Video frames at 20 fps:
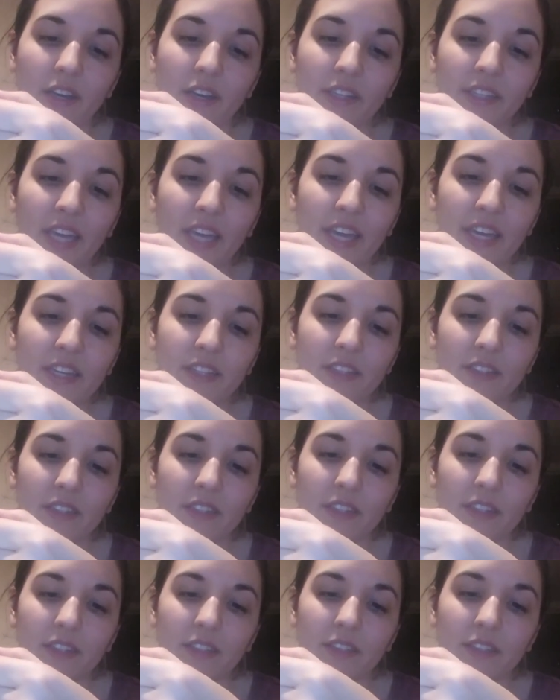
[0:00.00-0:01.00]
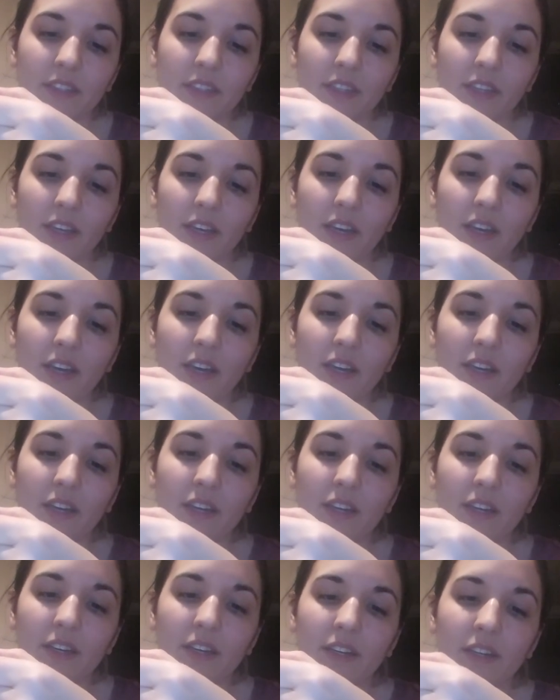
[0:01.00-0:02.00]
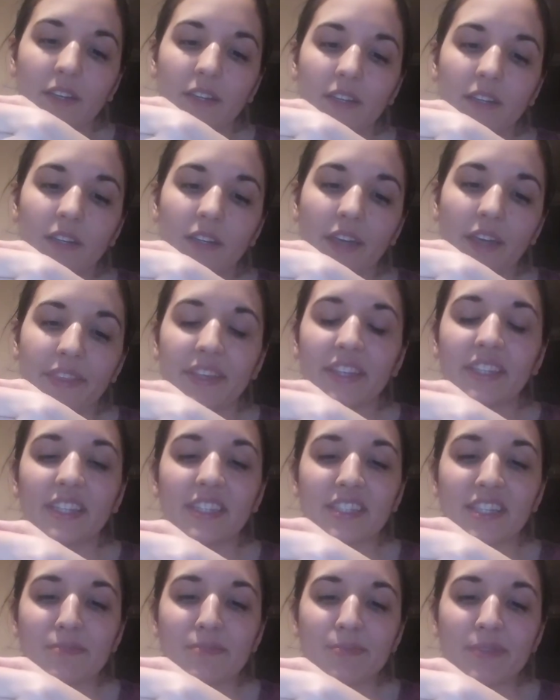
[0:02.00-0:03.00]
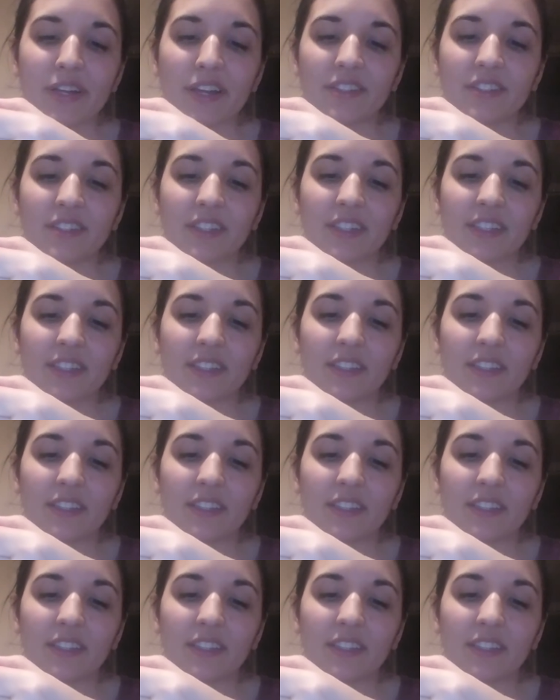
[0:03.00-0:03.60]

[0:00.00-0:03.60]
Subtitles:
Kate. I think that's how you pronounce it.